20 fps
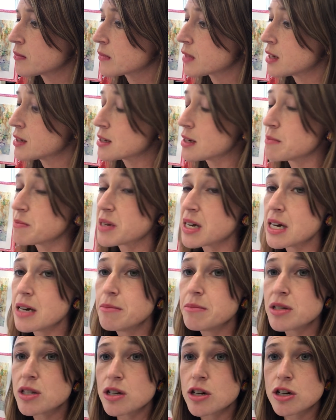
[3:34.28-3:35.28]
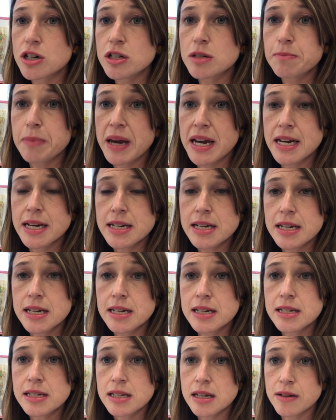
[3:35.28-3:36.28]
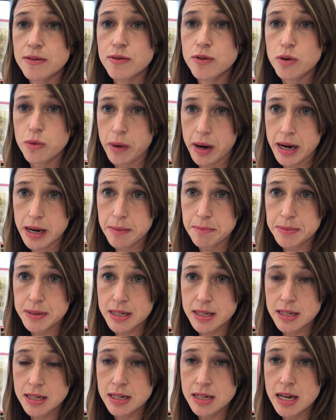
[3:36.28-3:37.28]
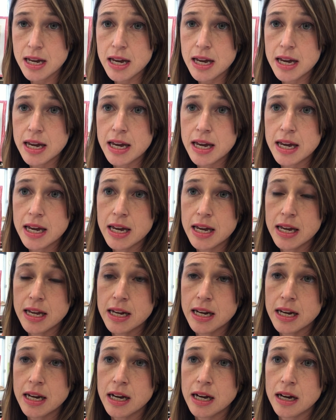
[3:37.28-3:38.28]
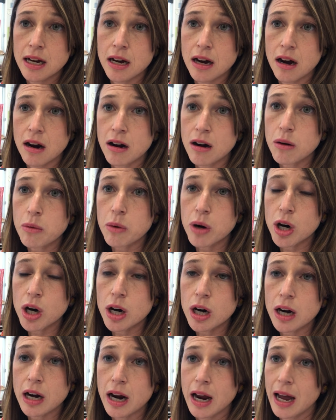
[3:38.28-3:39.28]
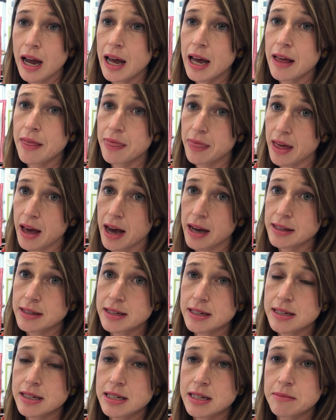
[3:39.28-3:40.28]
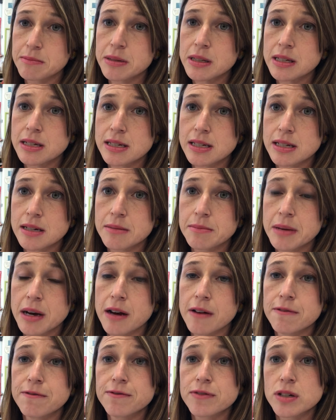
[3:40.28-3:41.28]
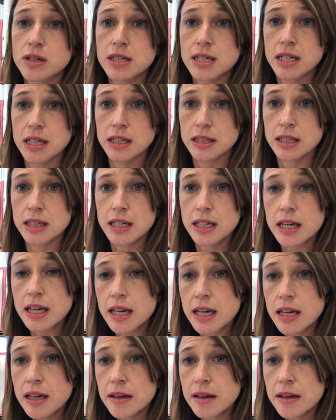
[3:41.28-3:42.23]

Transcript: Sometimes there's paintings of grapes in artwork, and that's a symbolism of fertility.